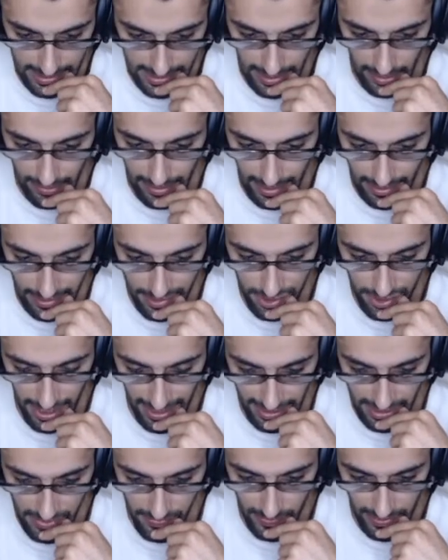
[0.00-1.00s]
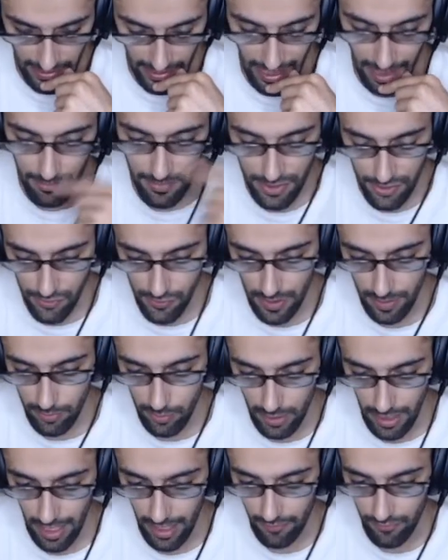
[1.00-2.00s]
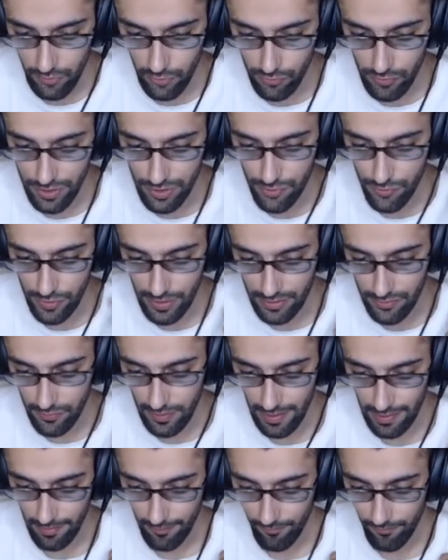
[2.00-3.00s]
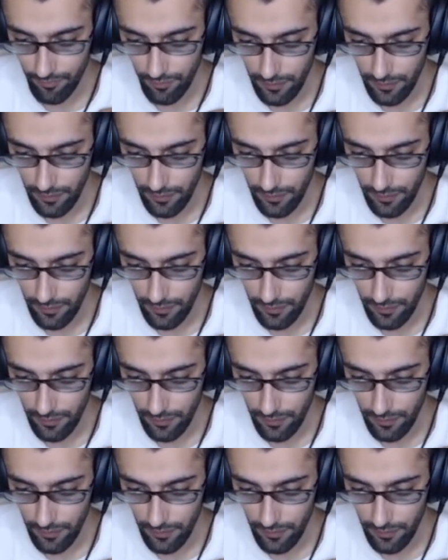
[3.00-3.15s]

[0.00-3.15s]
now that he checks me, I'm in trouble. I have to retreat, right?